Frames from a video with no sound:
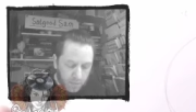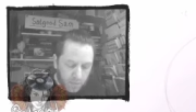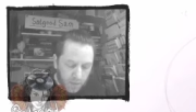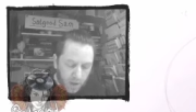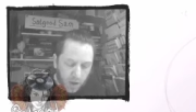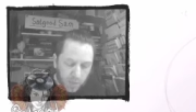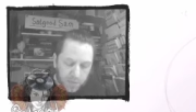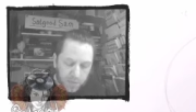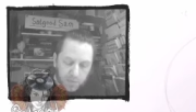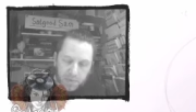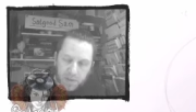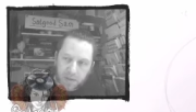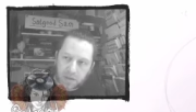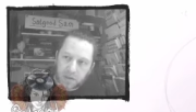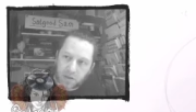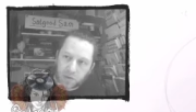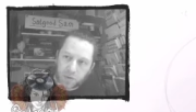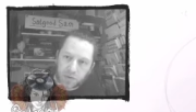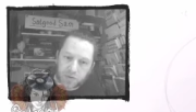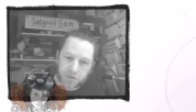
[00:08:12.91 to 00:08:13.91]
helps you be
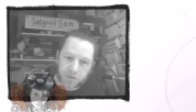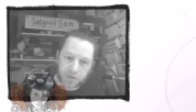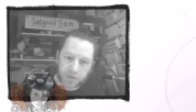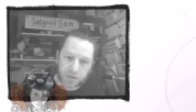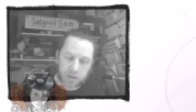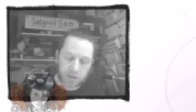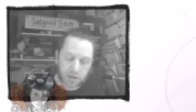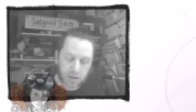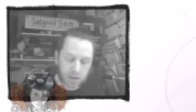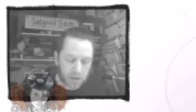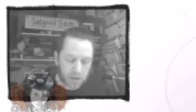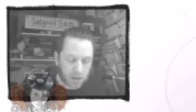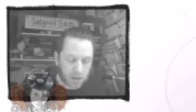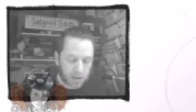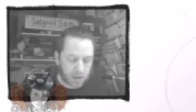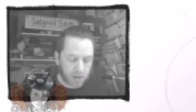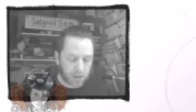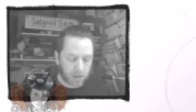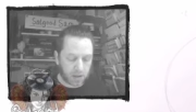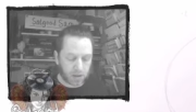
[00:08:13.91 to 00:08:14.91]
looser
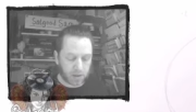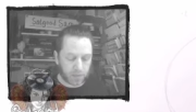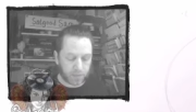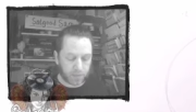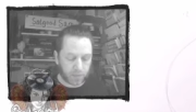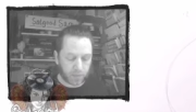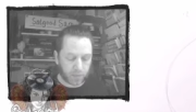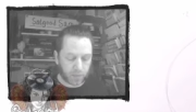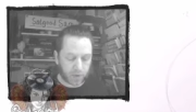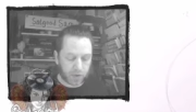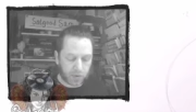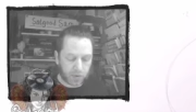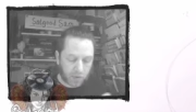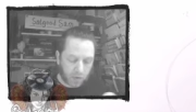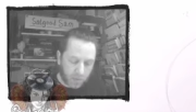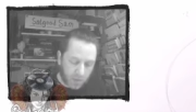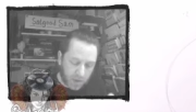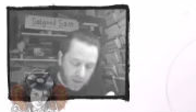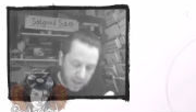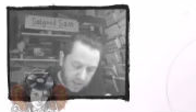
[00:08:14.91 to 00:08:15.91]
um, when you
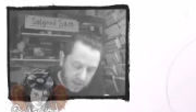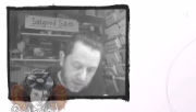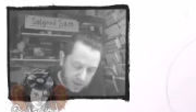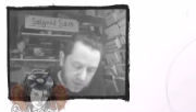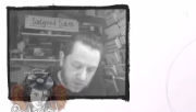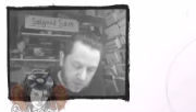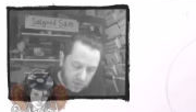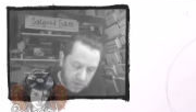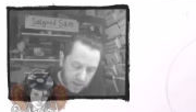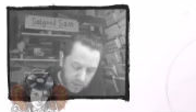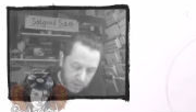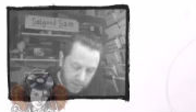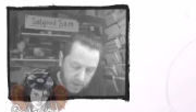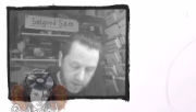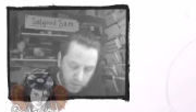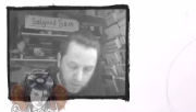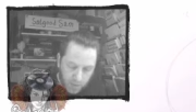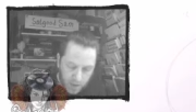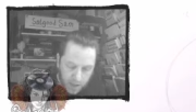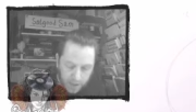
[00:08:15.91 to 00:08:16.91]
don't want to get too tight right
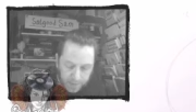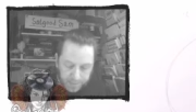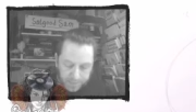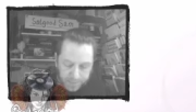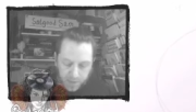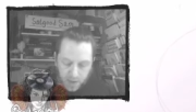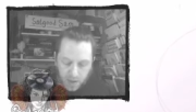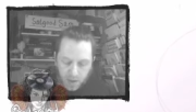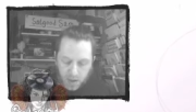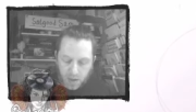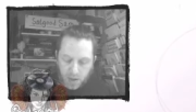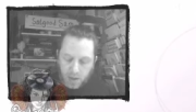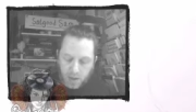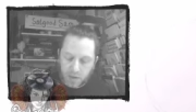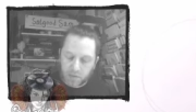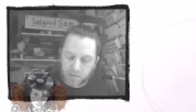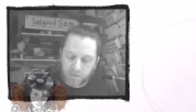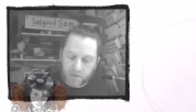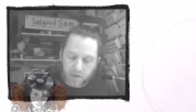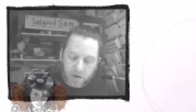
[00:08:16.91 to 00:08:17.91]
away
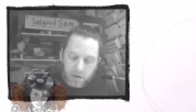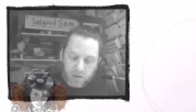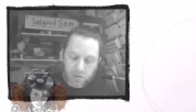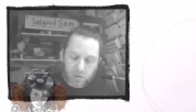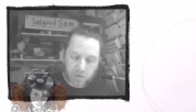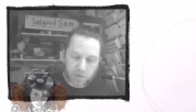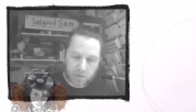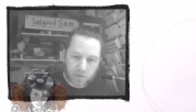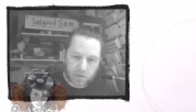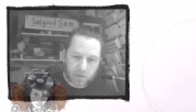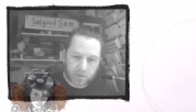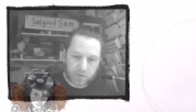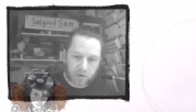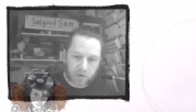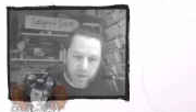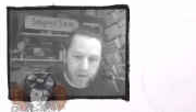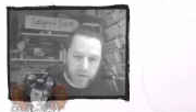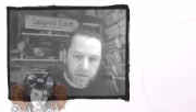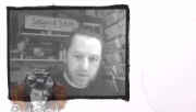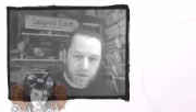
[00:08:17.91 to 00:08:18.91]
very useful for
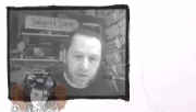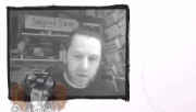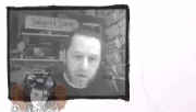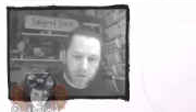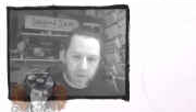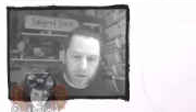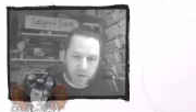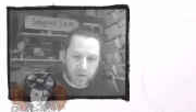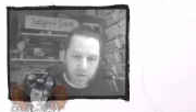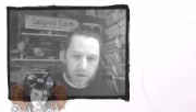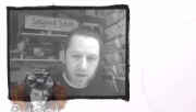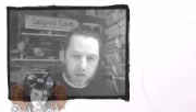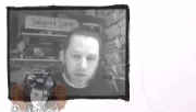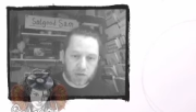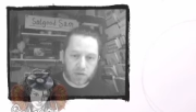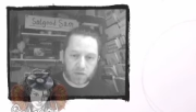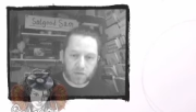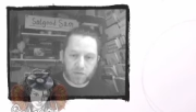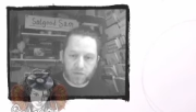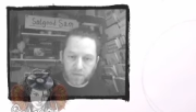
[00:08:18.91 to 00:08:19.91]
quick study, quick
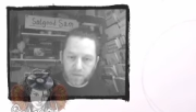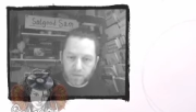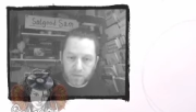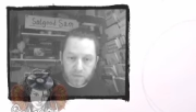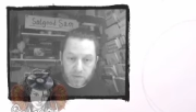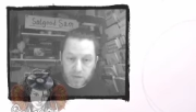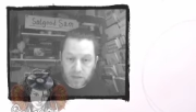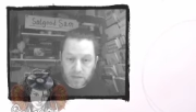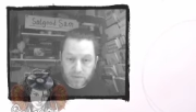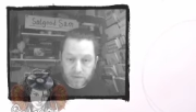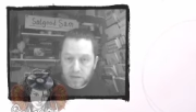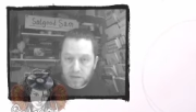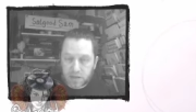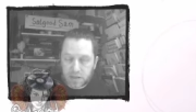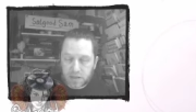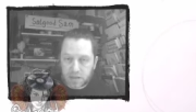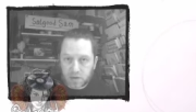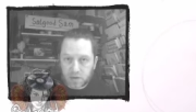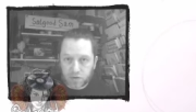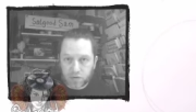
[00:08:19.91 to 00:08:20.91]
sketch, even
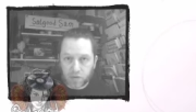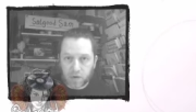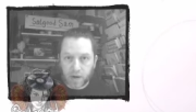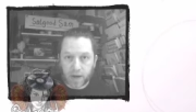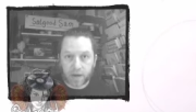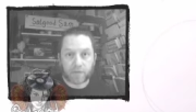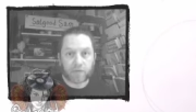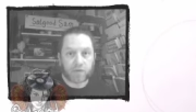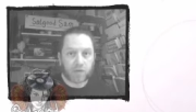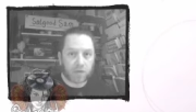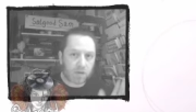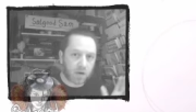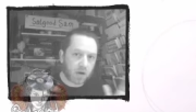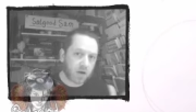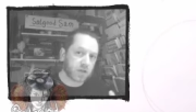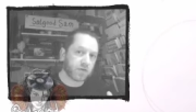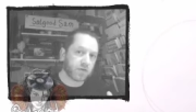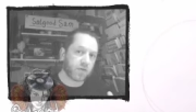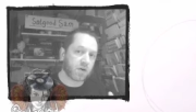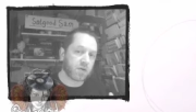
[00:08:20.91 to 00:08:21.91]
detailed drawing for
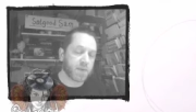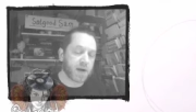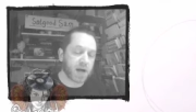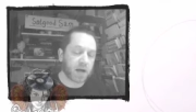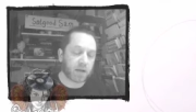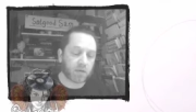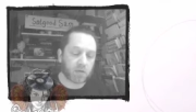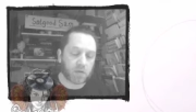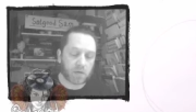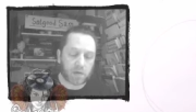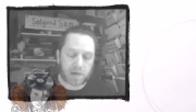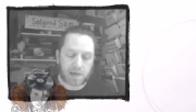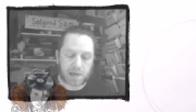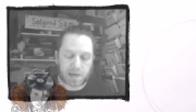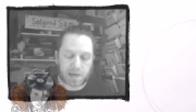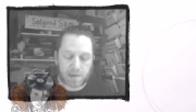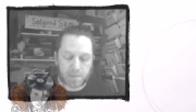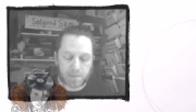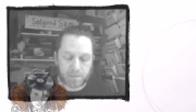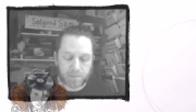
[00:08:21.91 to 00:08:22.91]
large formats.
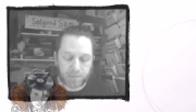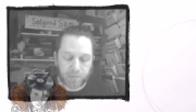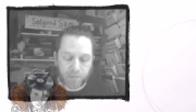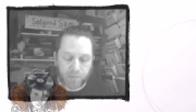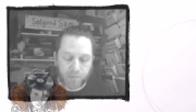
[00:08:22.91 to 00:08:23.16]
Um,